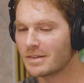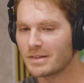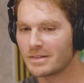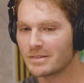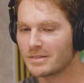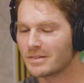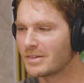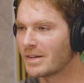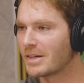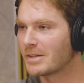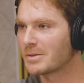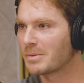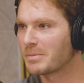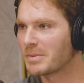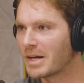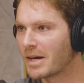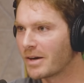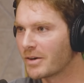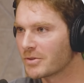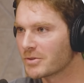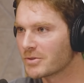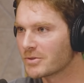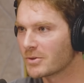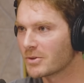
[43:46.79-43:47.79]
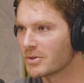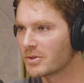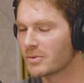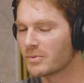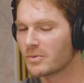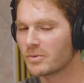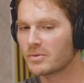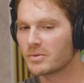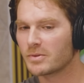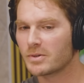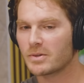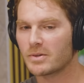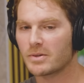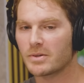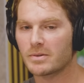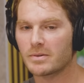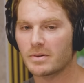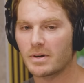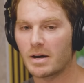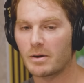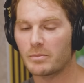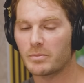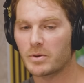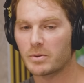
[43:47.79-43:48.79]
that say something else? Or,
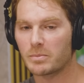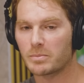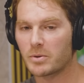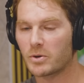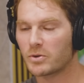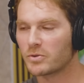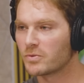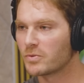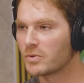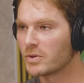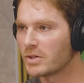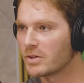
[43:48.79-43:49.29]
I've been approached for